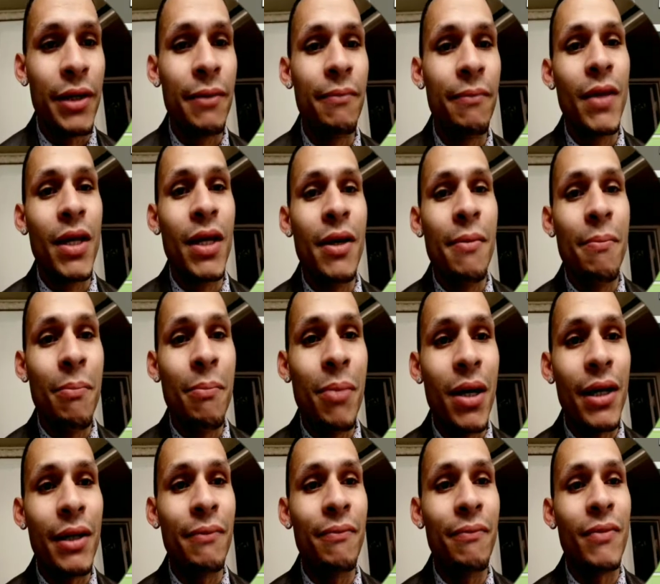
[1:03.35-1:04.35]
but
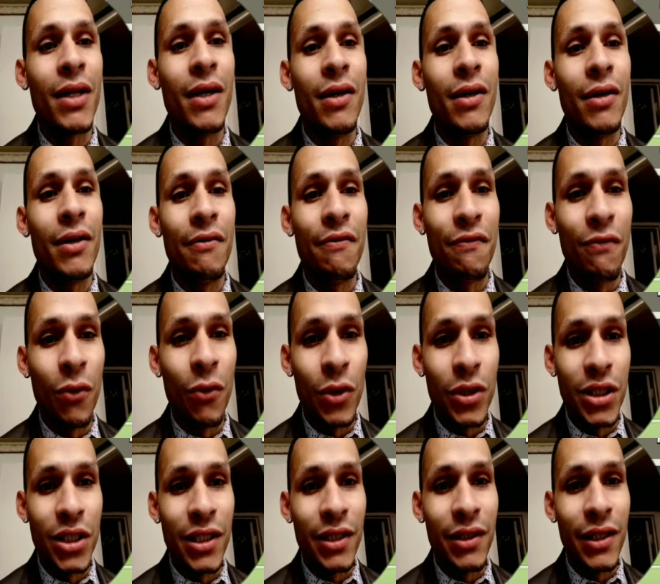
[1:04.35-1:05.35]

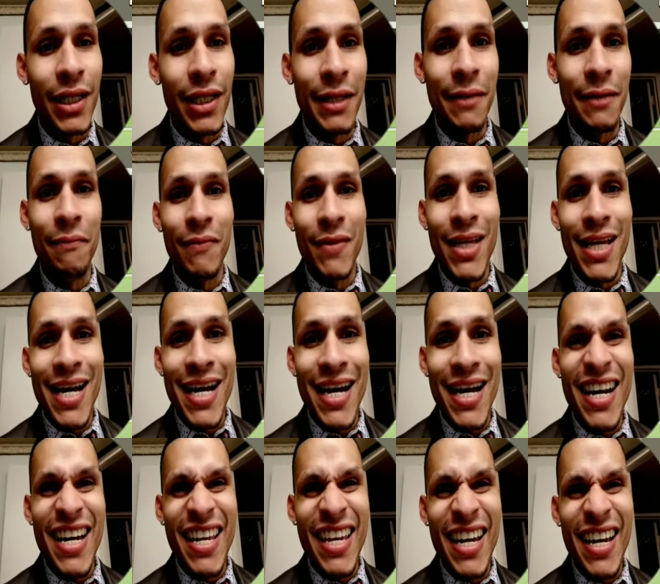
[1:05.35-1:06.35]
unfortunately, I kind of
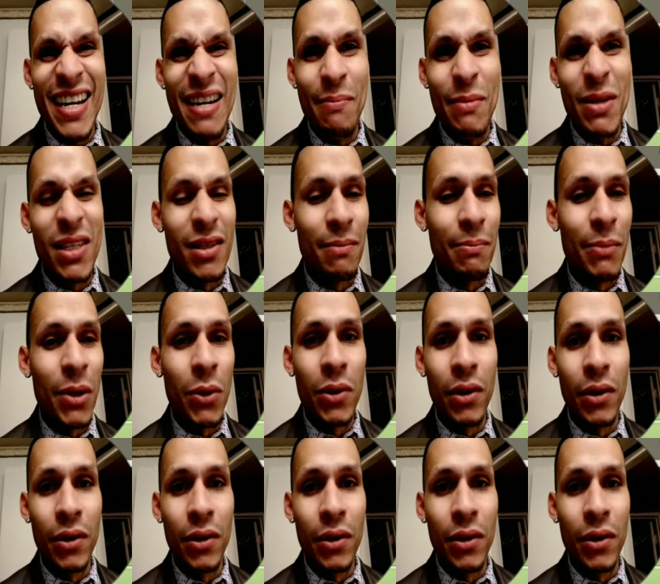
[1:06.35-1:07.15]
missed the boat a little bit.